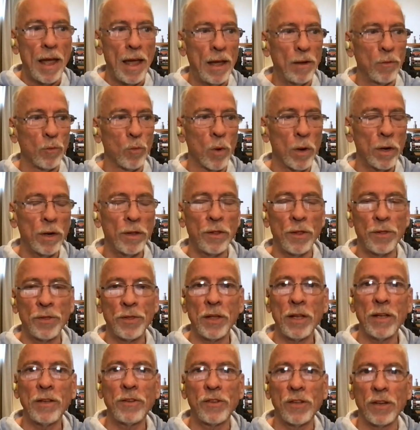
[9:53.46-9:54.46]
And one of the
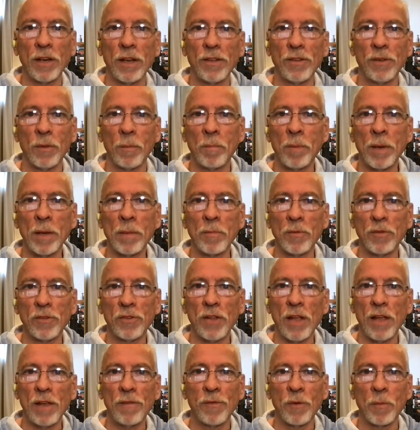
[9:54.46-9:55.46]
things that is a big
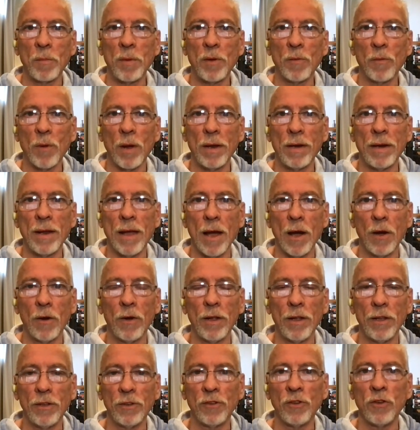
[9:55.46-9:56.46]
mistake for me right now
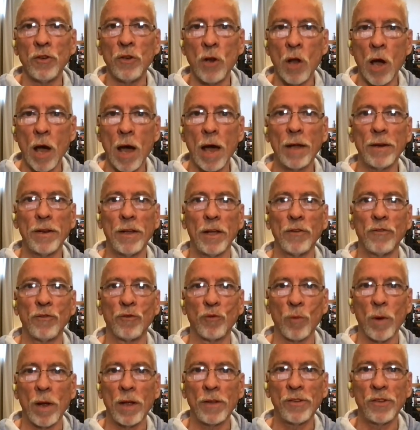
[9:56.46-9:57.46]
is not
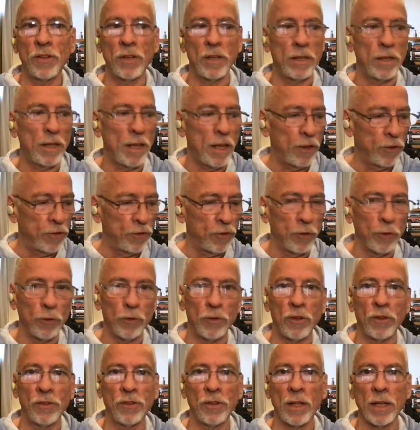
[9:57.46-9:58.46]
addressing
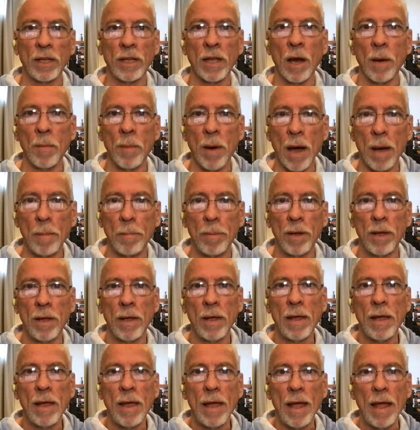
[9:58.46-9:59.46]
issues as they come up.
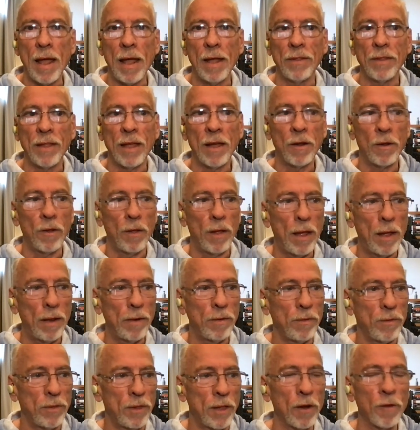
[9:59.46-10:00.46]
And that,
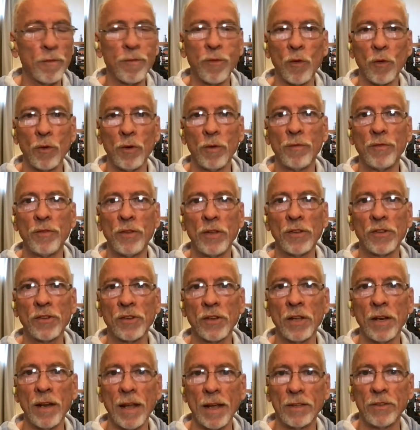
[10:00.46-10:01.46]
and therefore you've
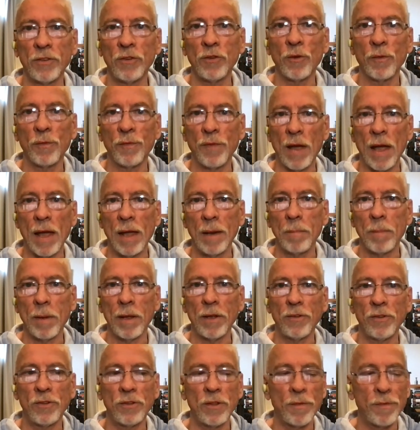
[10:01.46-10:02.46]
disconnected your fan
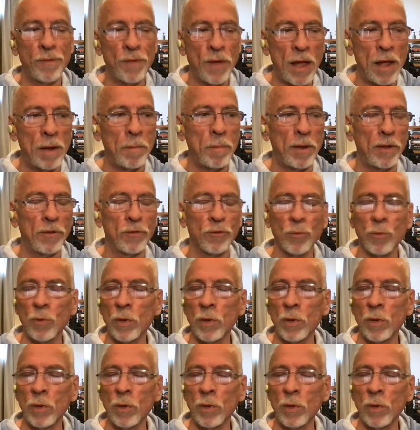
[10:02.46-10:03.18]
base. The fan base